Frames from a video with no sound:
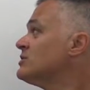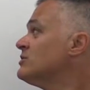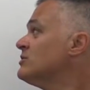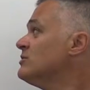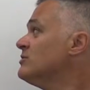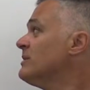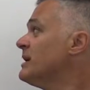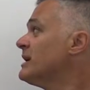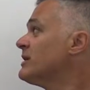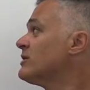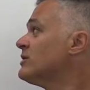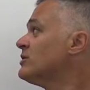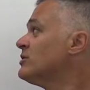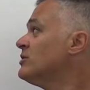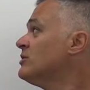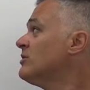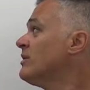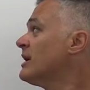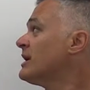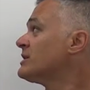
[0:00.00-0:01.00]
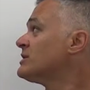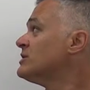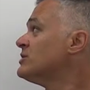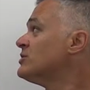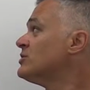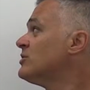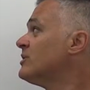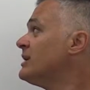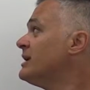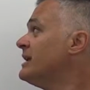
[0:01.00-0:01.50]
to make the 2x
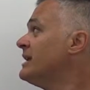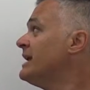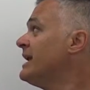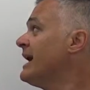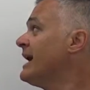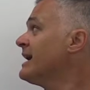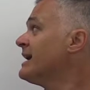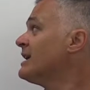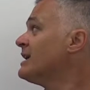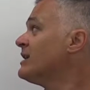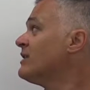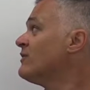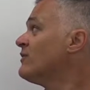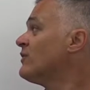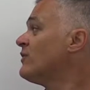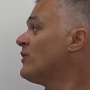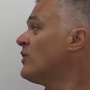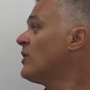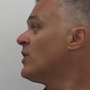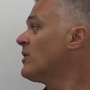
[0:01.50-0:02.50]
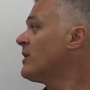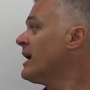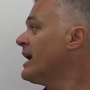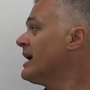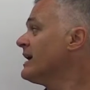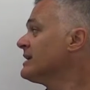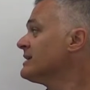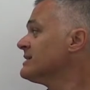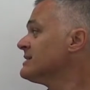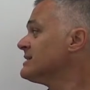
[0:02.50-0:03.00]
into a negative
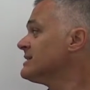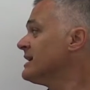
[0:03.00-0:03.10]
4x